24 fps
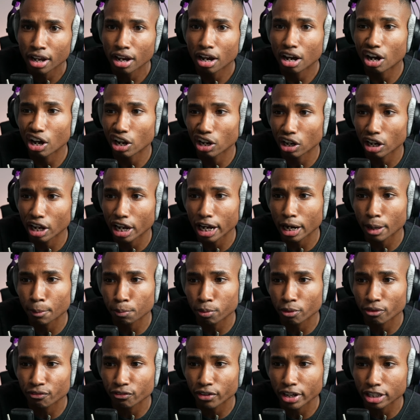A lot of
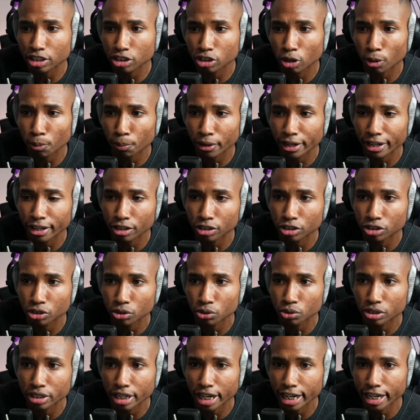professional players
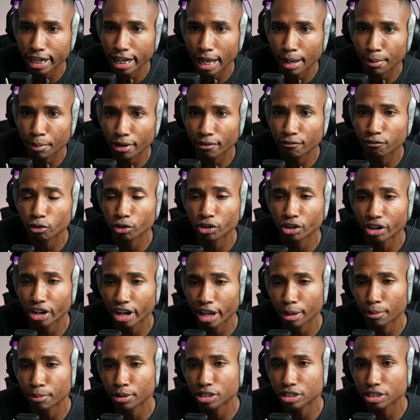use dynamic for their
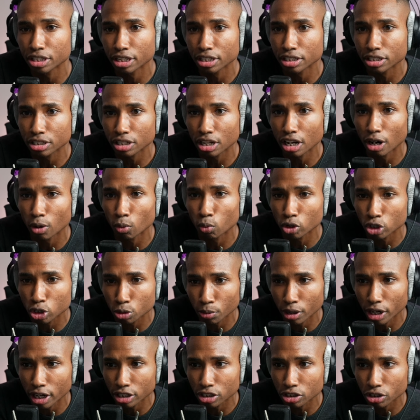aim assist
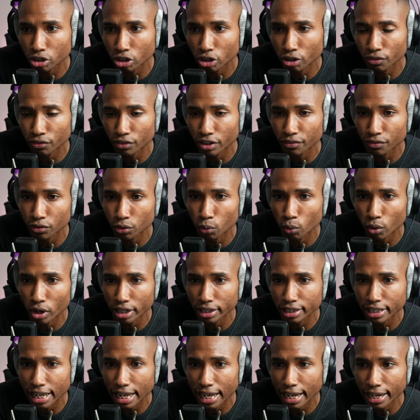response curve if you want
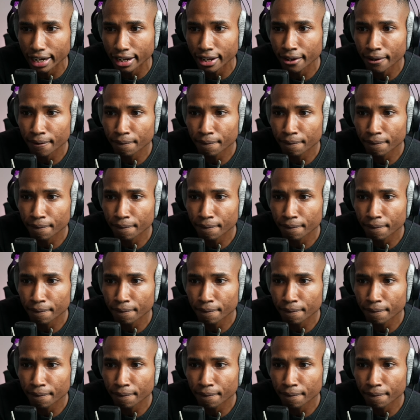that.